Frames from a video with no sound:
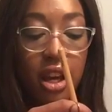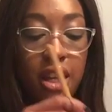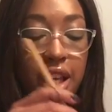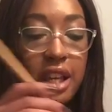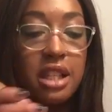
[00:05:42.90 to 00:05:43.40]

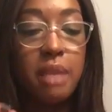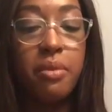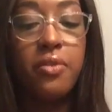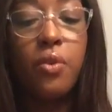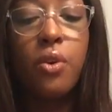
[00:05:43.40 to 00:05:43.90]
And like I said
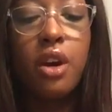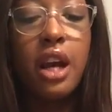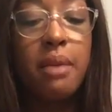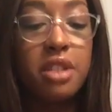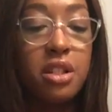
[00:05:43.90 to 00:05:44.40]
before,
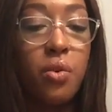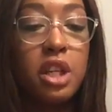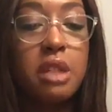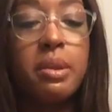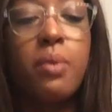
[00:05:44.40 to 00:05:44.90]
I'm just
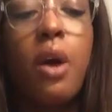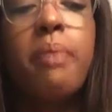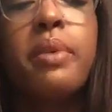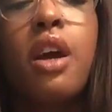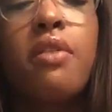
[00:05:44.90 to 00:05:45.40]
going to be
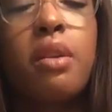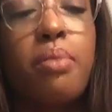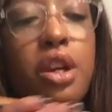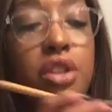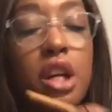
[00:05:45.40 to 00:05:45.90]
wiping off the
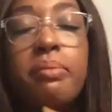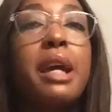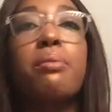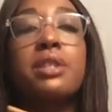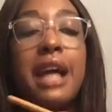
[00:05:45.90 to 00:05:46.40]
brush on a
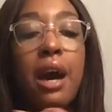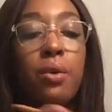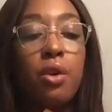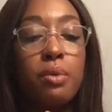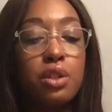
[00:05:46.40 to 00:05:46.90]
paper
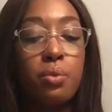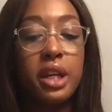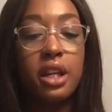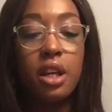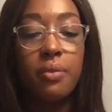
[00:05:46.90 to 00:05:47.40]
towel
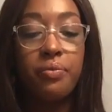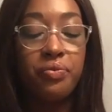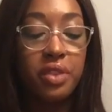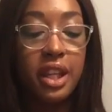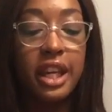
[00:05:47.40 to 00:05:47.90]
between
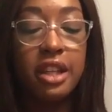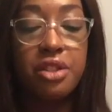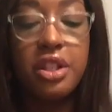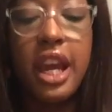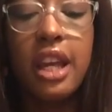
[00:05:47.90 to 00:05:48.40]
each
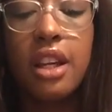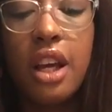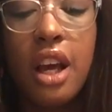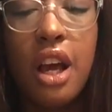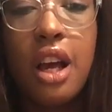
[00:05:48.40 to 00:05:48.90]
shade.
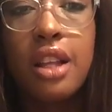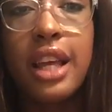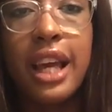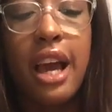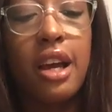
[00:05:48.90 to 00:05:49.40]

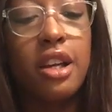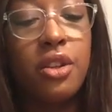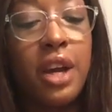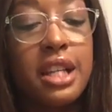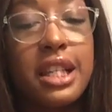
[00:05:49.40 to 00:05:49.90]
Like,
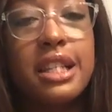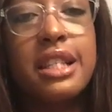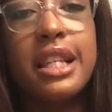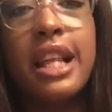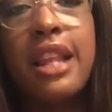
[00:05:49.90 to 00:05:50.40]
you guys
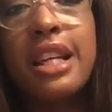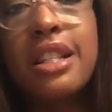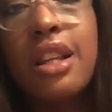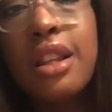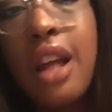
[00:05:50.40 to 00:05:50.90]
can see that.
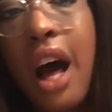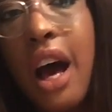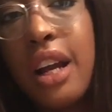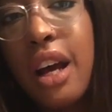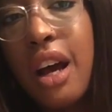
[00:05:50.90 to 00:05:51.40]
That's a
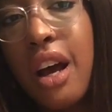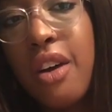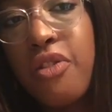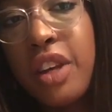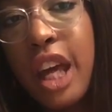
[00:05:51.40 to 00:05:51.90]
lot
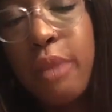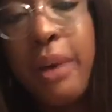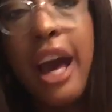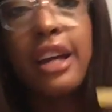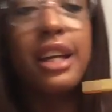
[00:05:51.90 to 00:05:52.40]
of kickback.